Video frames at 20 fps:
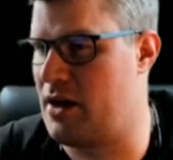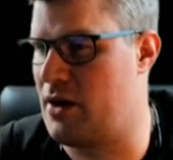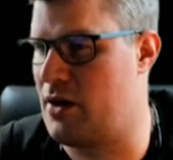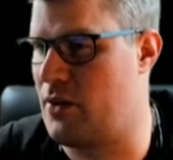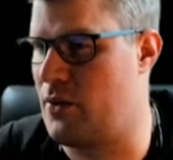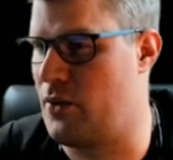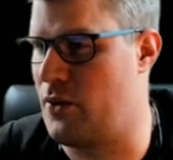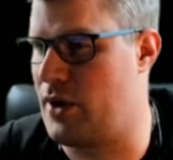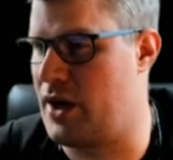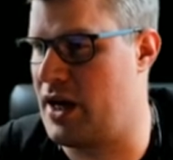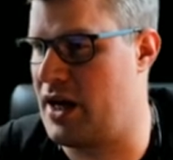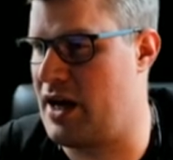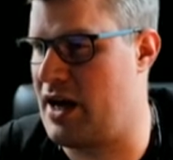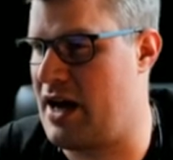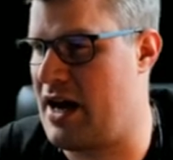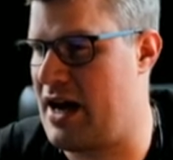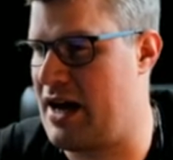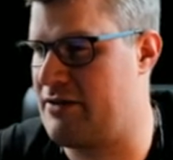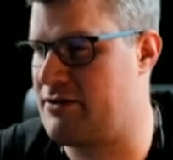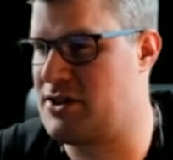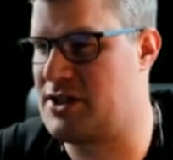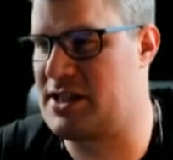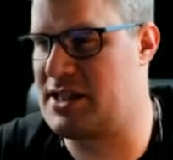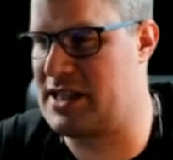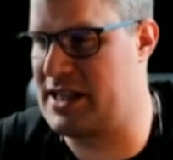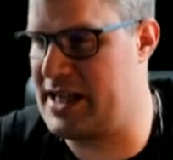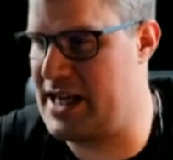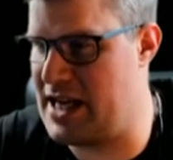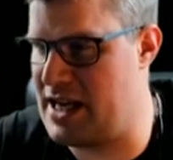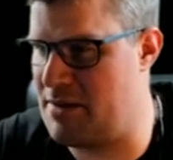We have
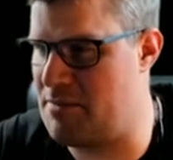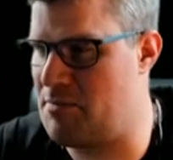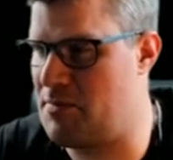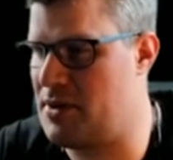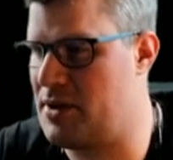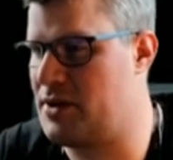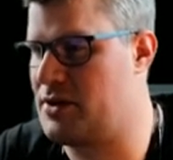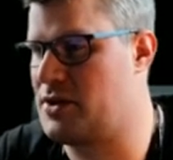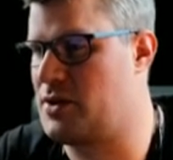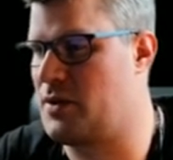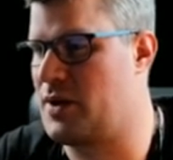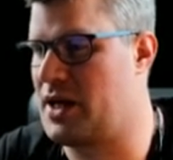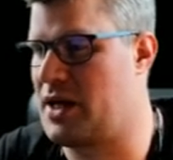sleep, so we